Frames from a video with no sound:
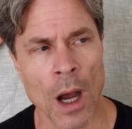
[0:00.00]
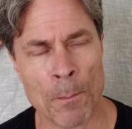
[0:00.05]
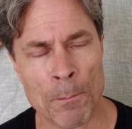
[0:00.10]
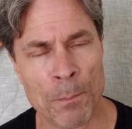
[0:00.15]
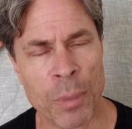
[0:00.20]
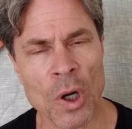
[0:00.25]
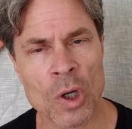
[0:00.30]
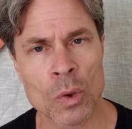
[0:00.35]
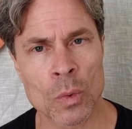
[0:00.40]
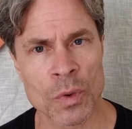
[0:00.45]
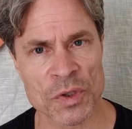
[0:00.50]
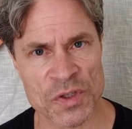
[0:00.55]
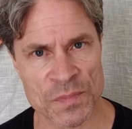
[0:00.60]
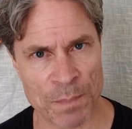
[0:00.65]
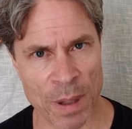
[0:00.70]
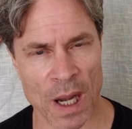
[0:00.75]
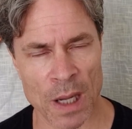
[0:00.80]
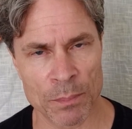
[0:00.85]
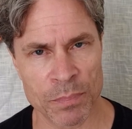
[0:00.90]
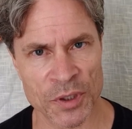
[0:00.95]
a book was
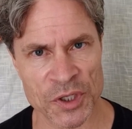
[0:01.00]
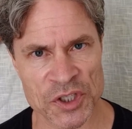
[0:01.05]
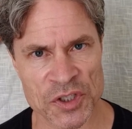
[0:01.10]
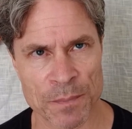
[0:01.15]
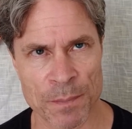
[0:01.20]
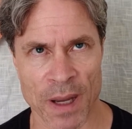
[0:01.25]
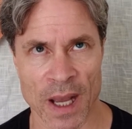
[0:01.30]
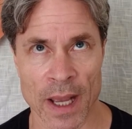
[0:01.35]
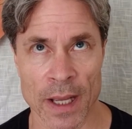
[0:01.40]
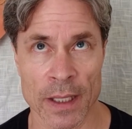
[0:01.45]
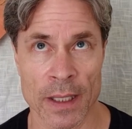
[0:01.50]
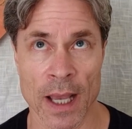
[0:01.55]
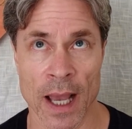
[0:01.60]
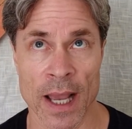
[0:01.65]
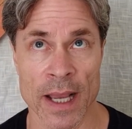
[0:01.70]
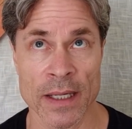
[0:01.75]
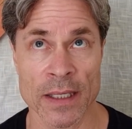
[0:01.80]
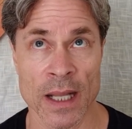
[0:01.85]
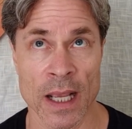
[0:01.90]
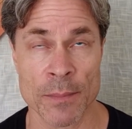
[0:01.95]
published by a guy